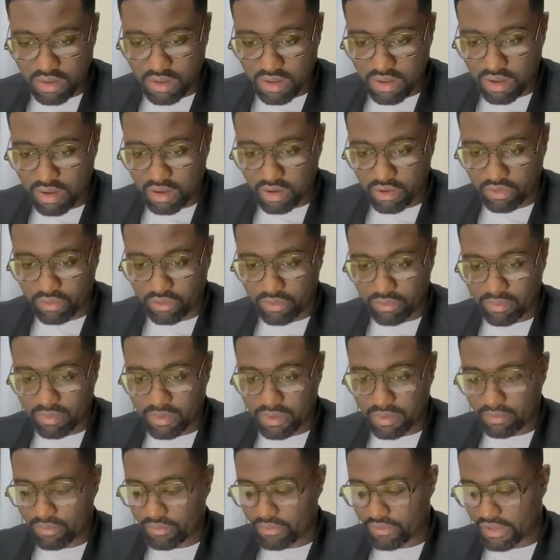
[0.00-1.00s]
I hope
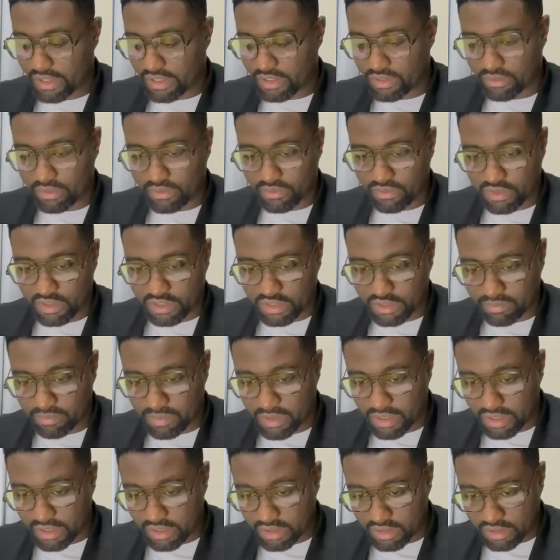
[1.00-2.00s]
I'm right with the
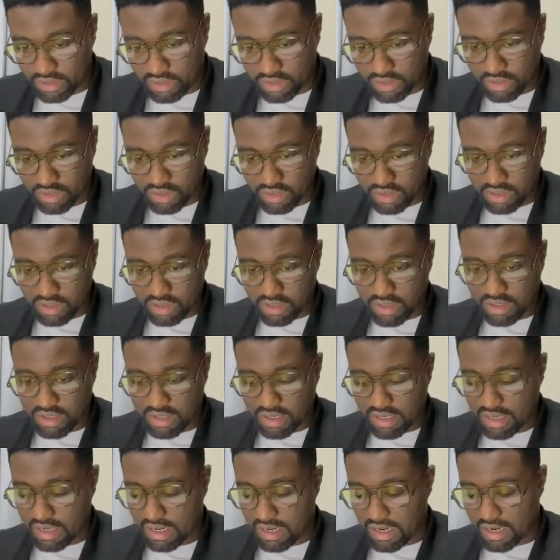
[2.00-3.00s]
spelling.
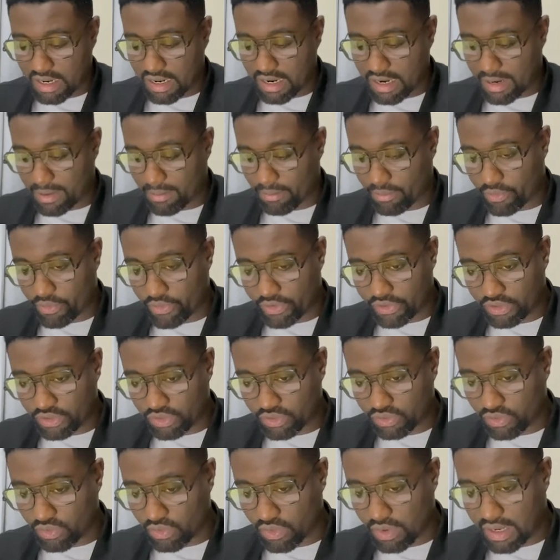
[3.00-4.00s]
And then I'm going
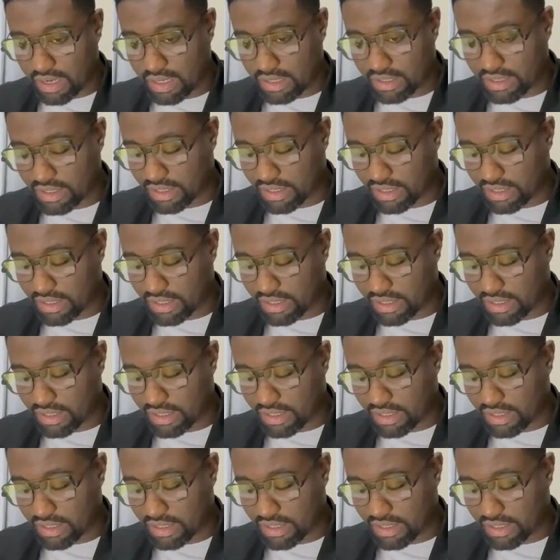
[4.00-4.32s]
to add the